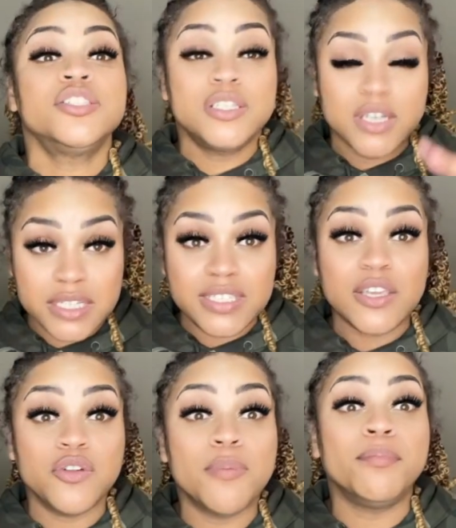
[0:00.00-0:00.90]
to
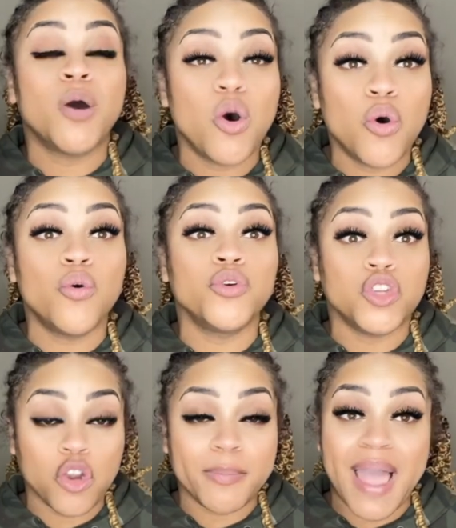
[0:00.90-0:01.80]
continue to mold
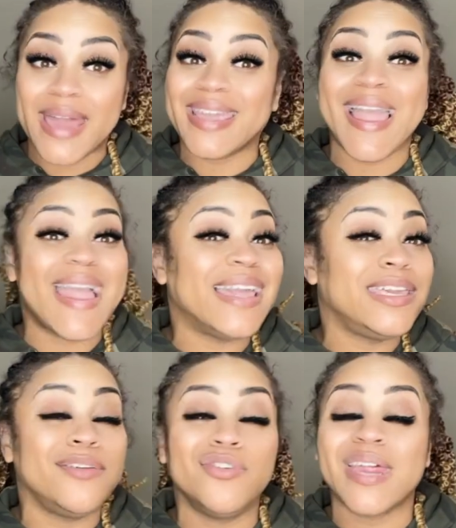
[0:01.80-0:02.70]
your body and
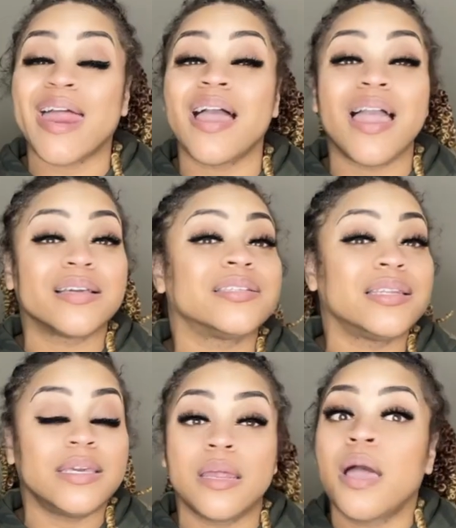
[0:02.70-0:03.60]
give you that
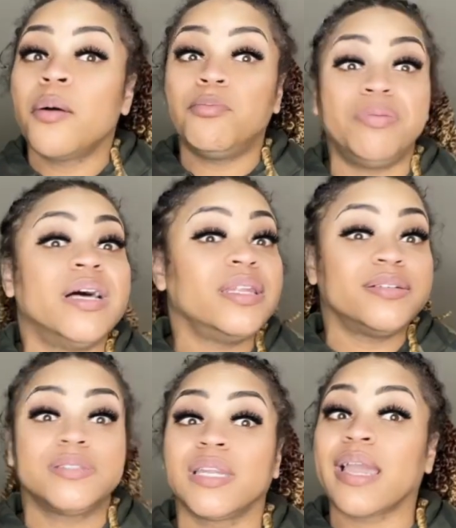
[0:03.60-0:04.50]
excellent butt
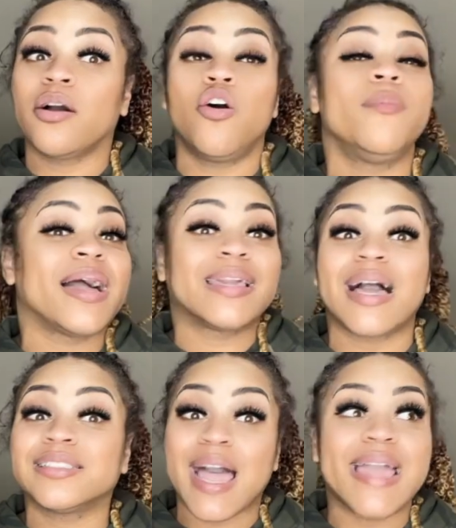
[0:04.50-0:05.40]
lifter. Like, oh my
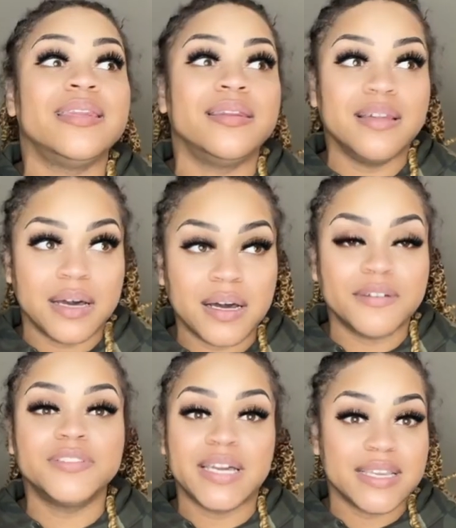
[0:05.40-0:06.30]
gosh, I
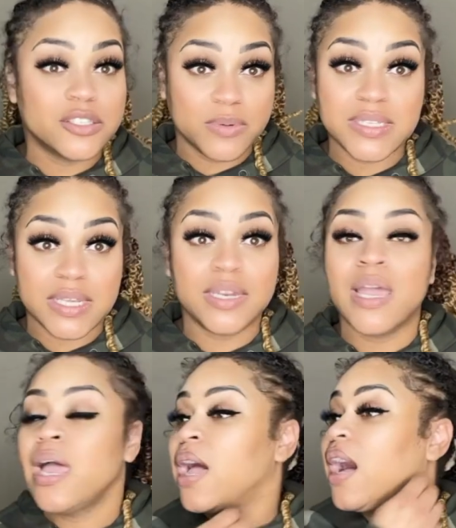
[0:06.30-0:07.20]
love the exquisite.
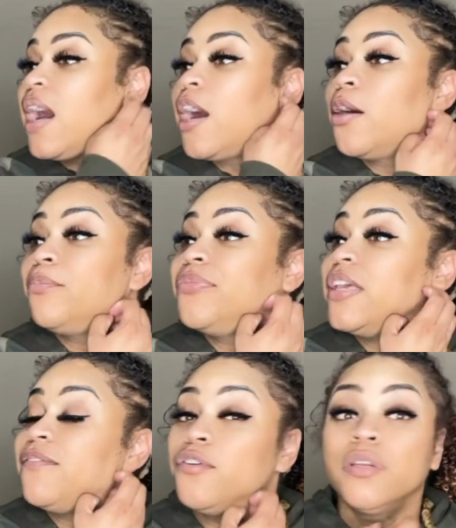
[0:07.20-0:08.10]
Um,
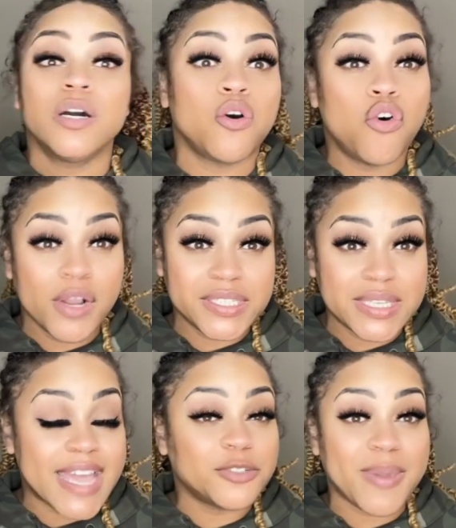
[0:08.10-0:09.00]
if you look on
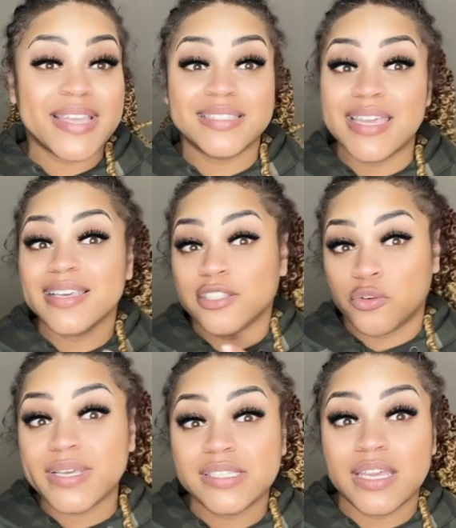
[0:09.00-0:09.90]
Snatch Bans, the
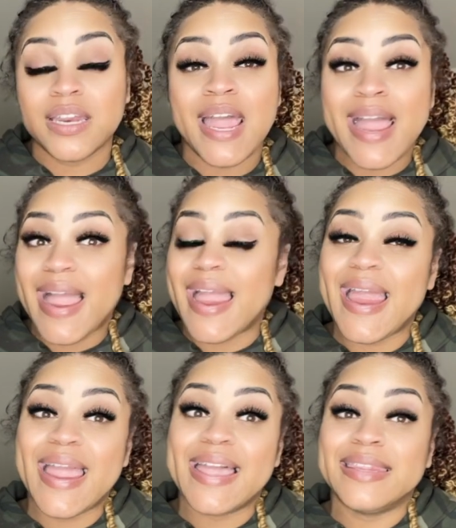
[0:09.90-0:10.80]
exquisite
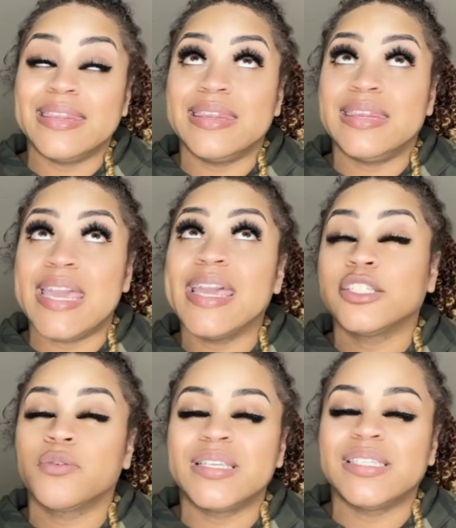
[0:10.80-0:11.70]
and the
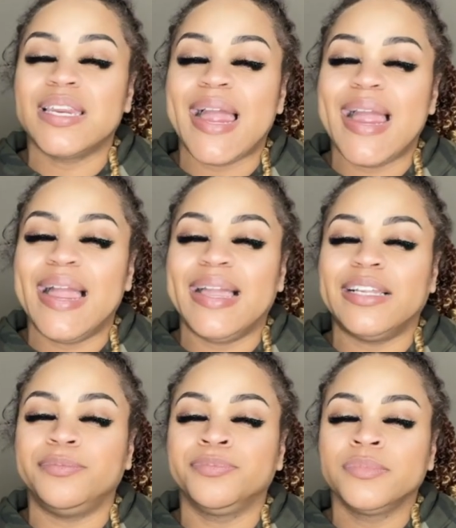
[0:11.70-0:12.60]
exquisite
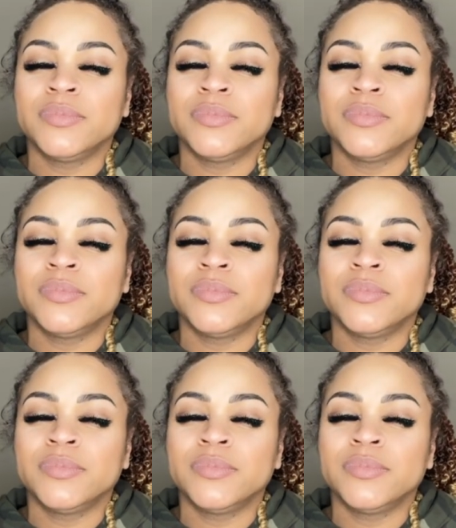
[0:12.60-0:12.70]
and